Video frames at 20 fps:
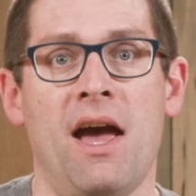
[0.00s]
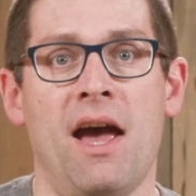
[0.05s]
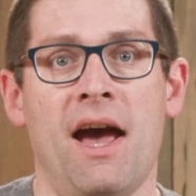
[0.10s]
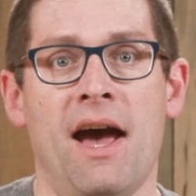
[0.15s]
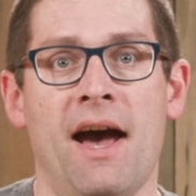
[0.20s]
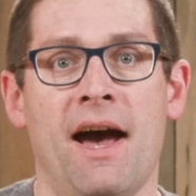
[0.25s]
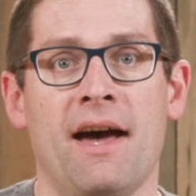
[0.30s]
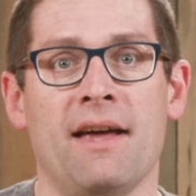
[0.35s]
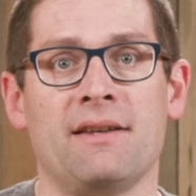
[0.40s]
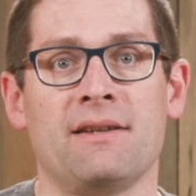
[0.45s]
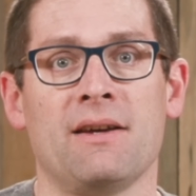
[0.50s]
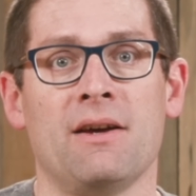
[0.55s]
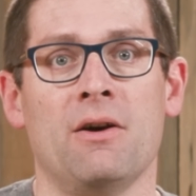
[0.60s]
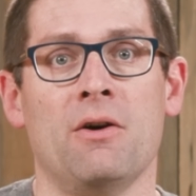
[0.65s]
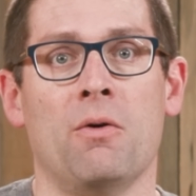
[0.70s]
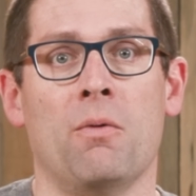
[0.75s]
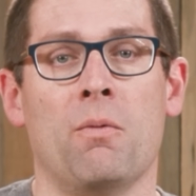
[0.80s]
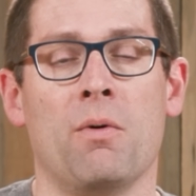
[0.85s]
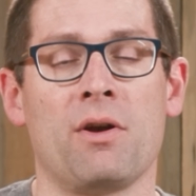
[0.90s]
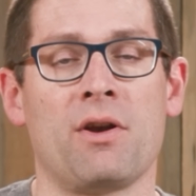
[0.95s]
at
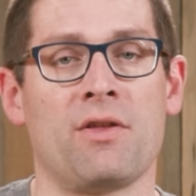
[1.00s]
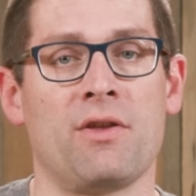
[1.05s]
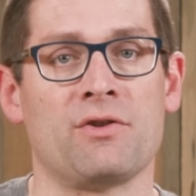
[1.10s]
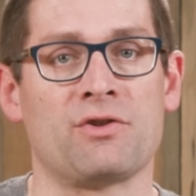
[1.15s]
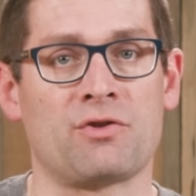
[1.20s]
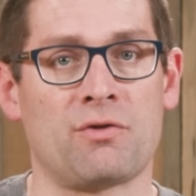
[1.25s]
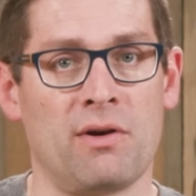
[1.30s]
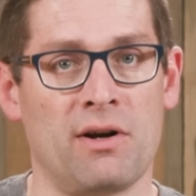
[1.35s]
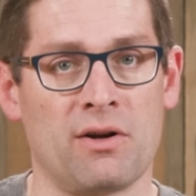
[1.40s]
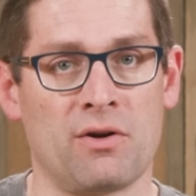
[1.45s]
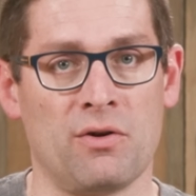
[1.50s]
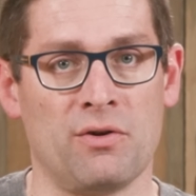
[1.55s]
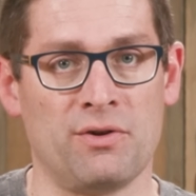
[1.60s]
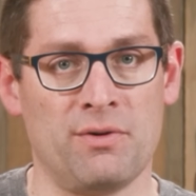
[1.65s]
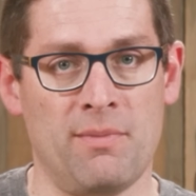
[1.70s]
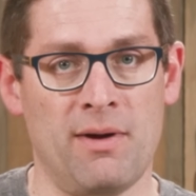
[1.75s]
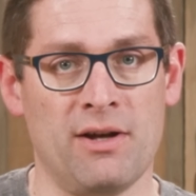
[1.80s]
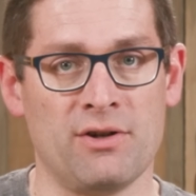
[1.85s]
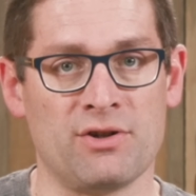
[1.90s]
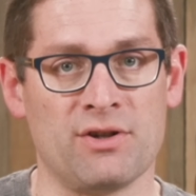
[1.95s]
one of those critical
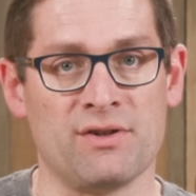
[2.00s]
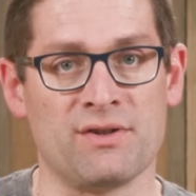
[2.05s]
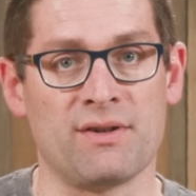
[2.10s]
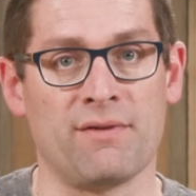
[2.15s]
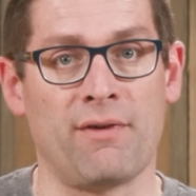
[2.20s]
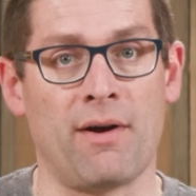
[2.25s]
dimensions.